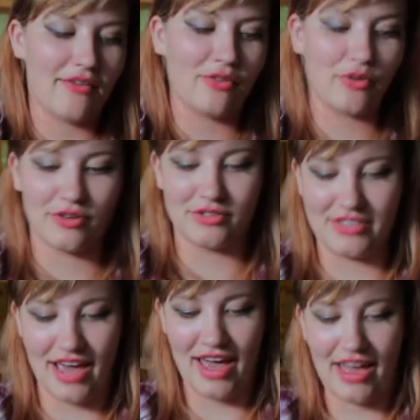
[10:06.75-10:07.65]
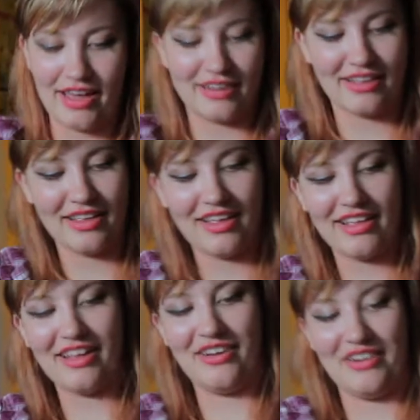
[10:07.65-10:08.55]
everyone who's dead
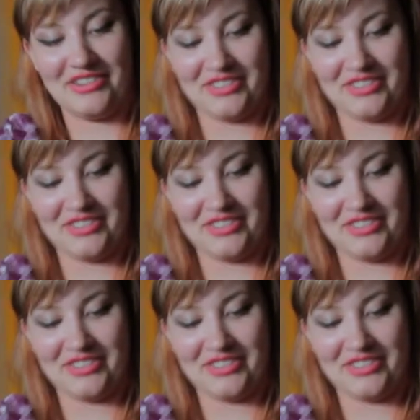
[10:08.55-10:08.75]
on